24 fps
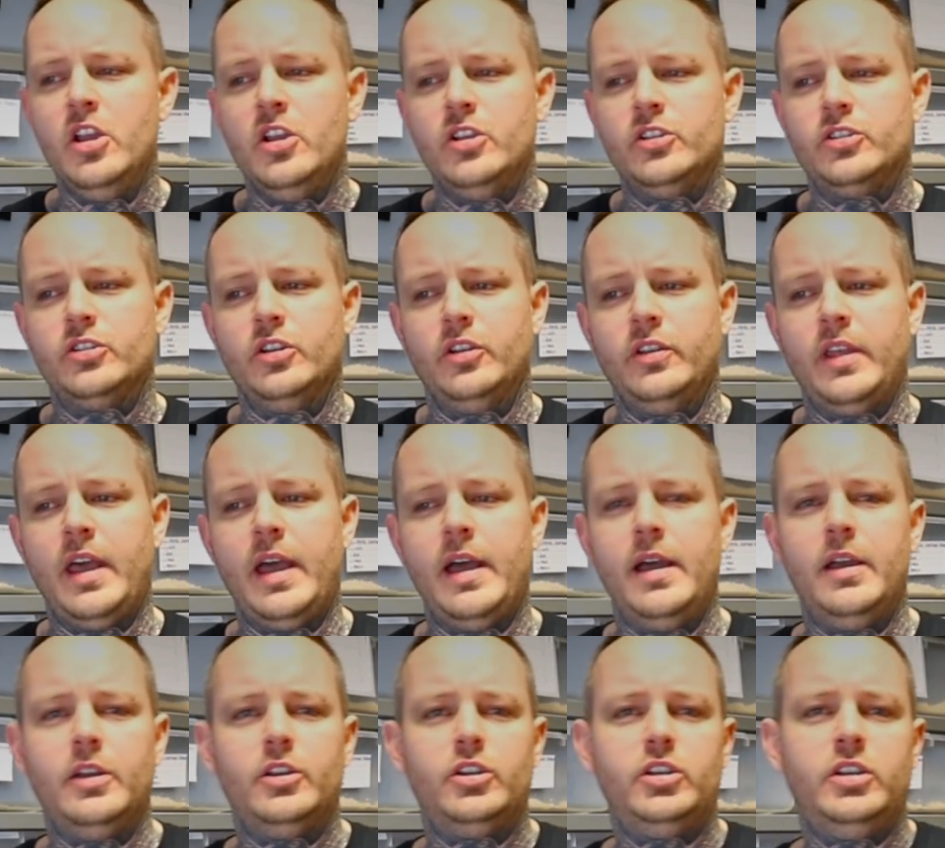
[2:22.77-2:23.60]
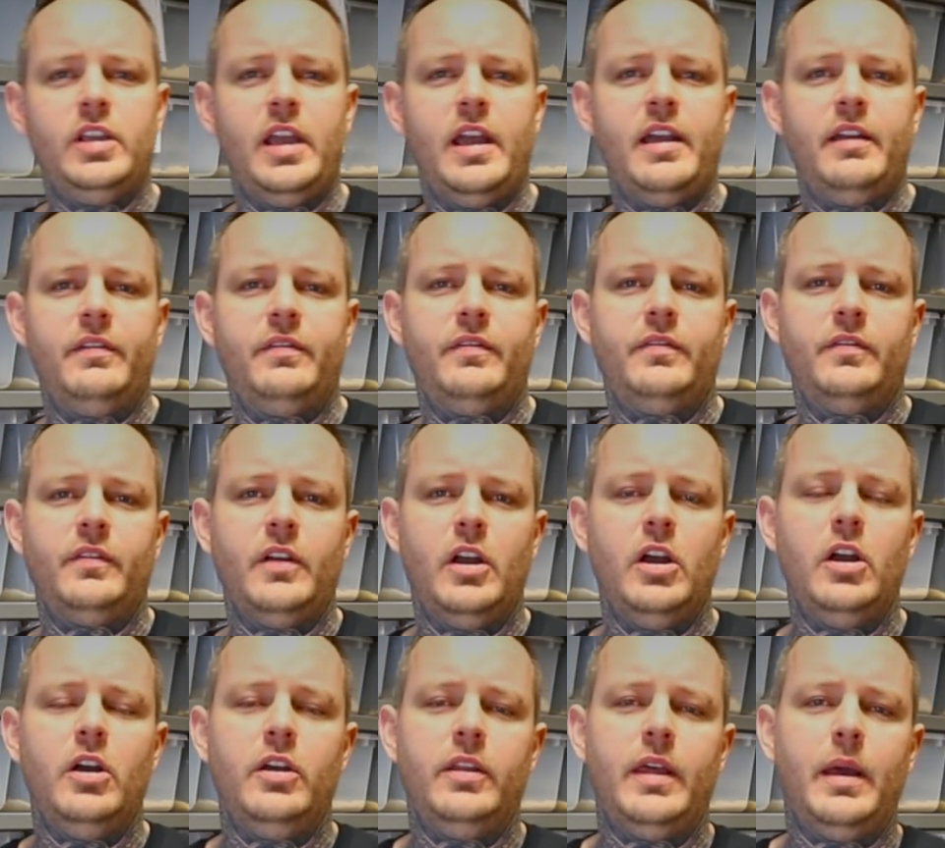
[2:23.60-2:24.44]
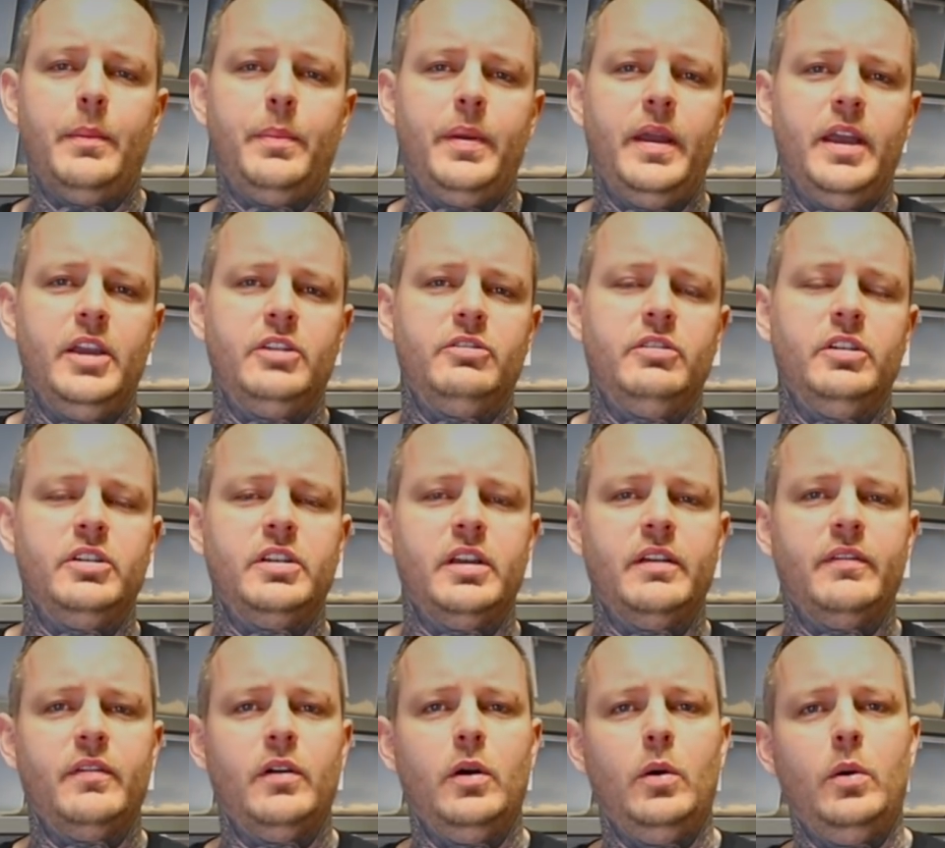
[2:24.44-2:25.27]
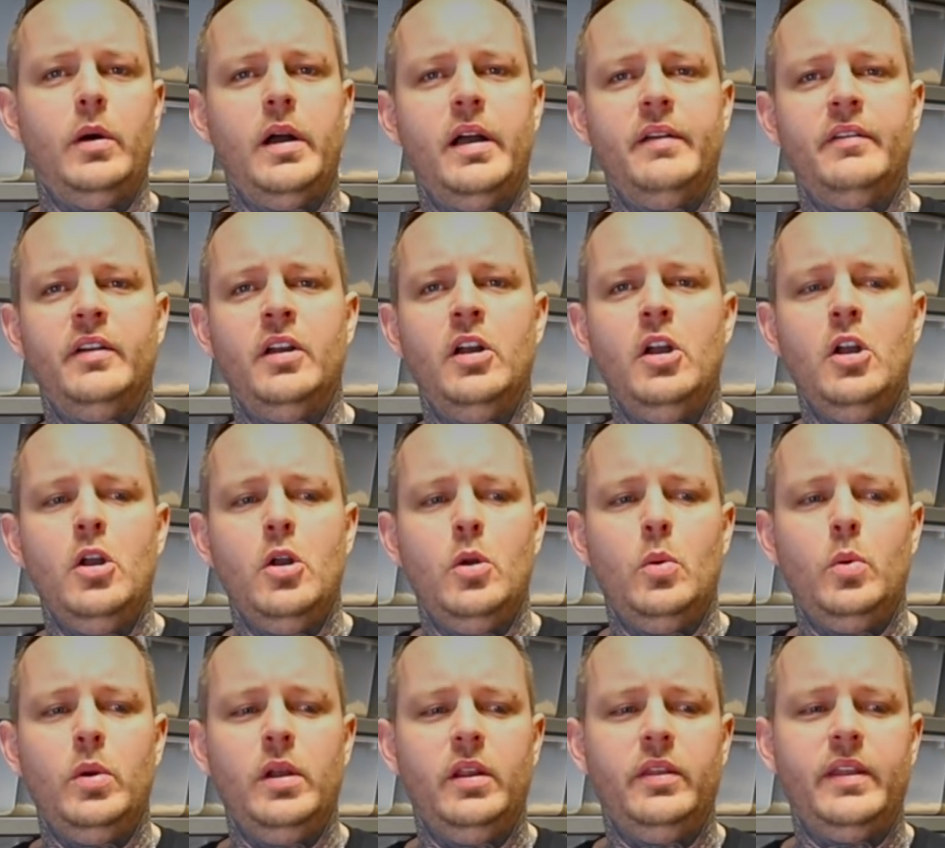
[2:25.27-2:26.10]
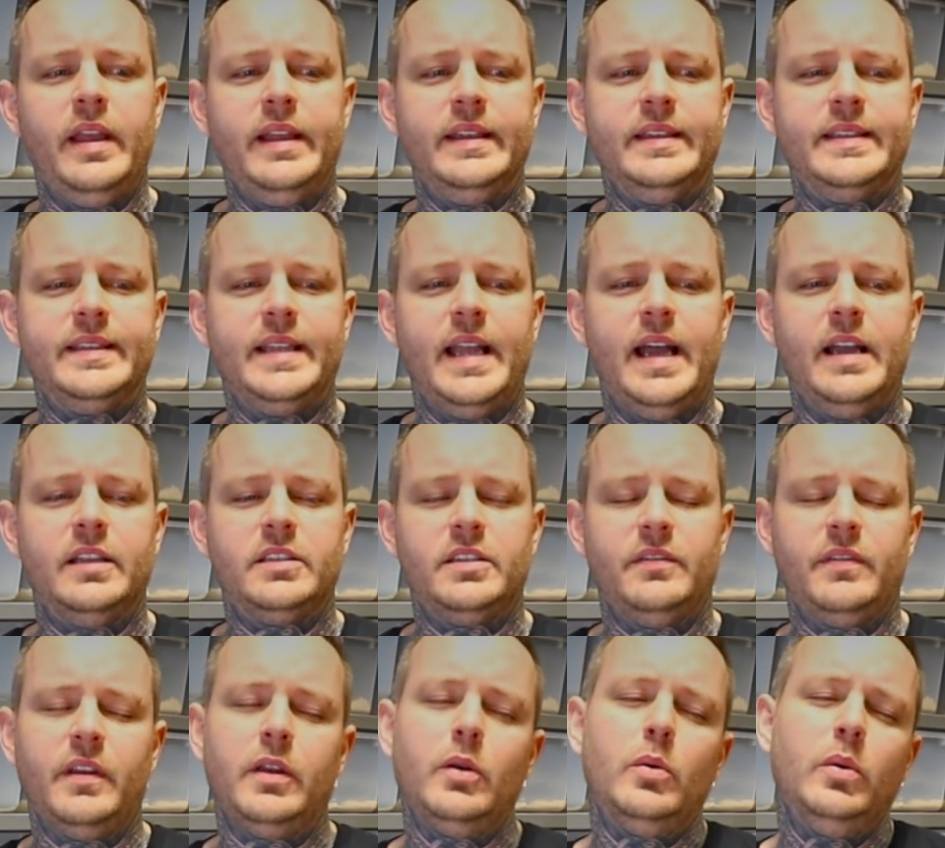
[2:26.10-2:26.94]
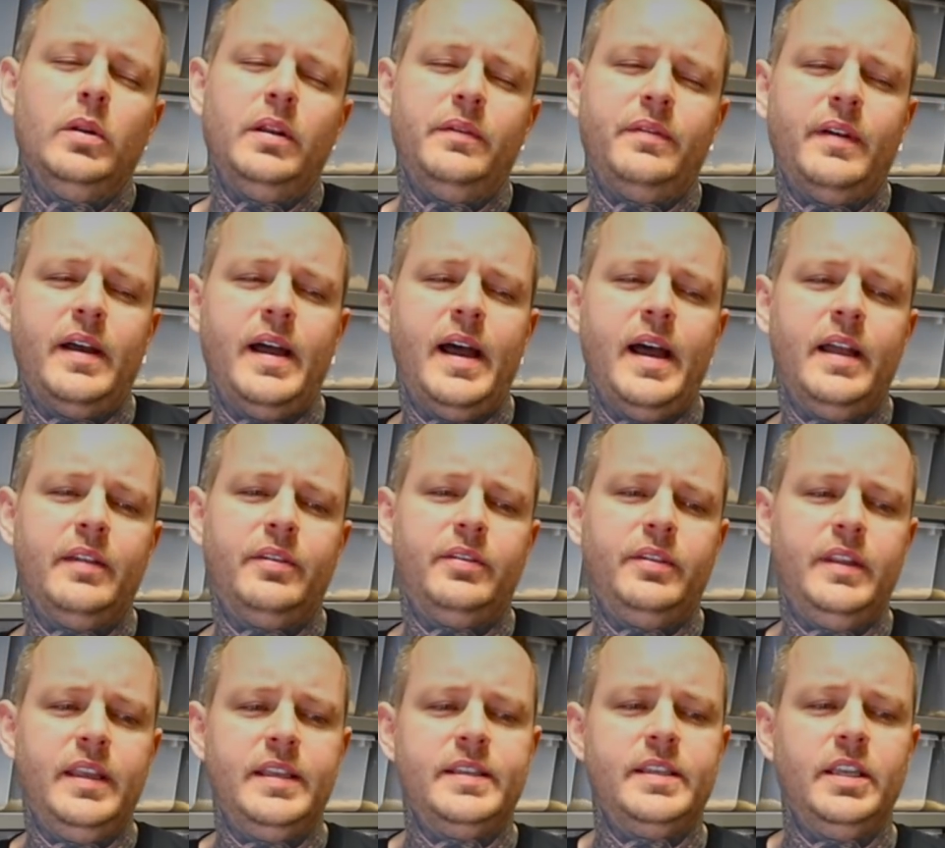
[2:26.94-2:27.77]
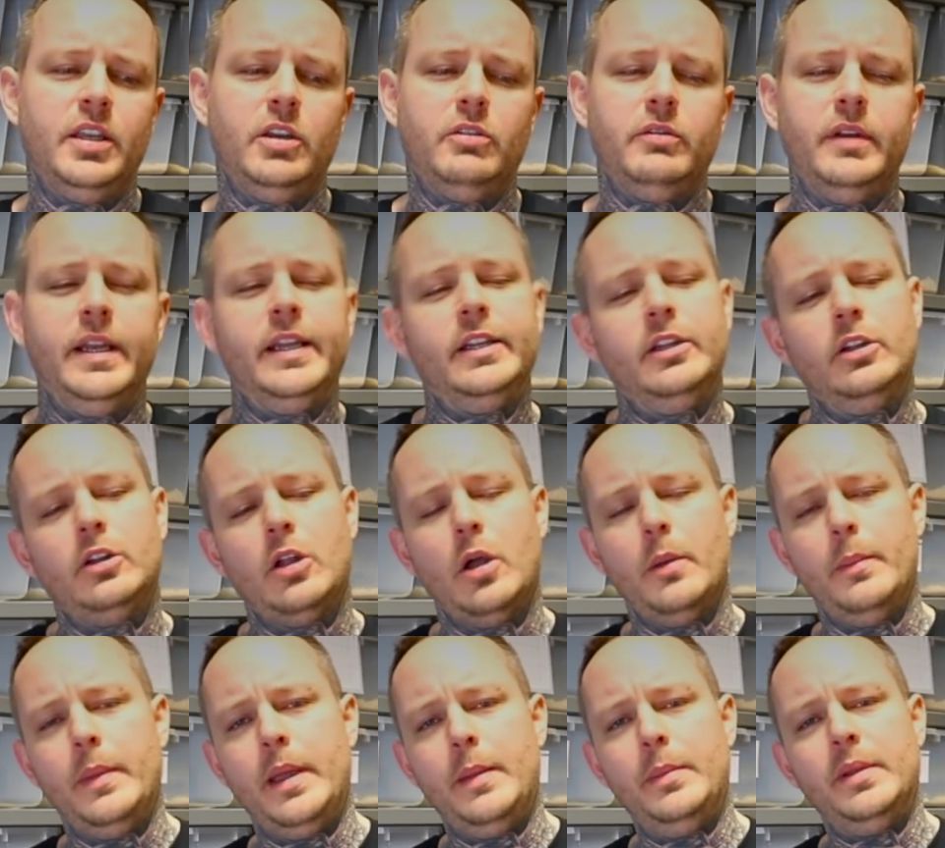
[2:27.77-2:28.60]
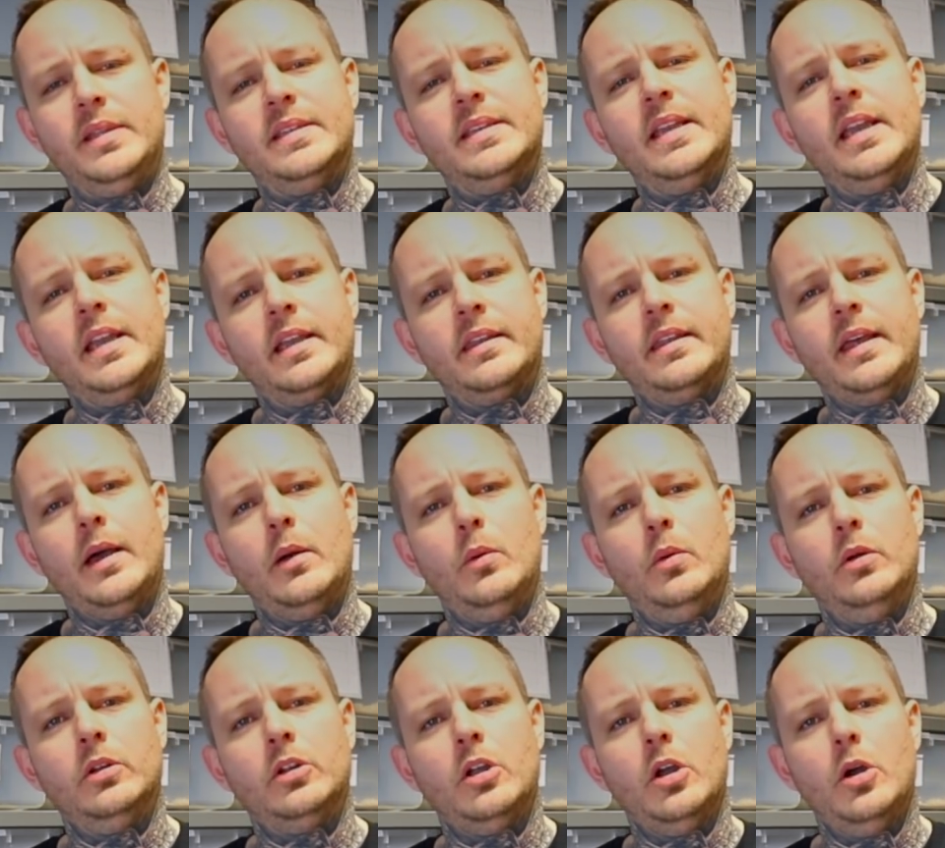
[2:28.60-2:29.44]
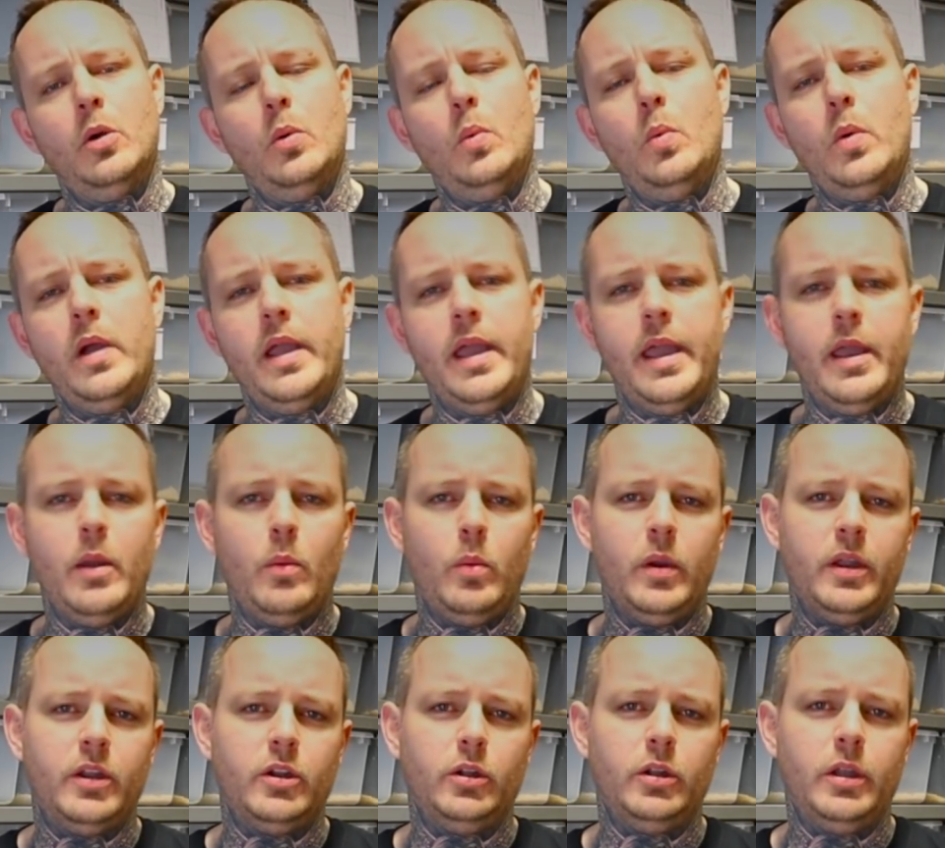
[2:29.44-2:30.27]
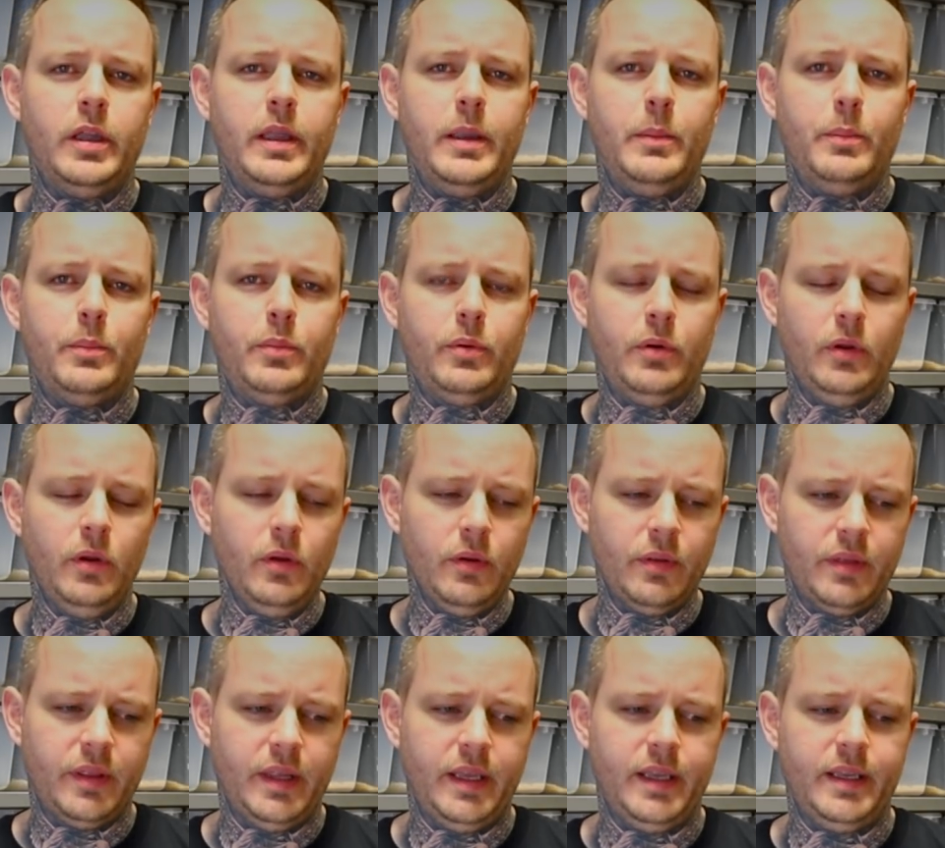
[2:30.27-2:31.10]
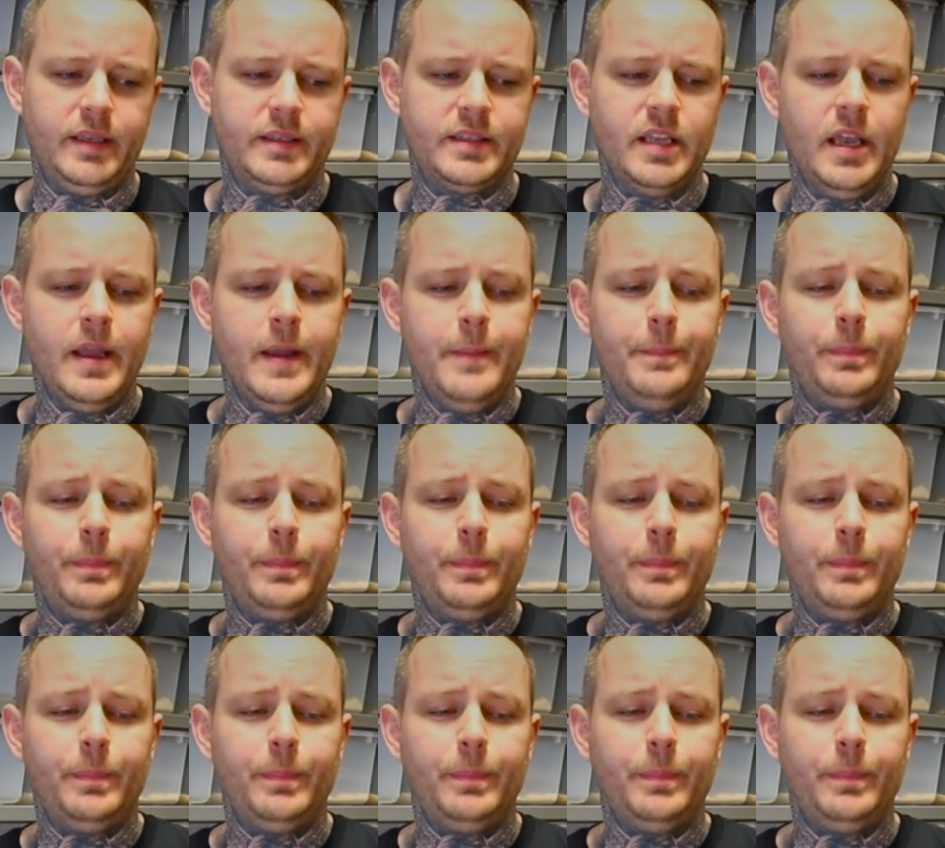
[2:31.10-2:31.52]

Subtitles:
So that chef, that pastry chef or whatever, will then start to think, well, if I add this ingredient or maybe take that one away, we're going to improve things.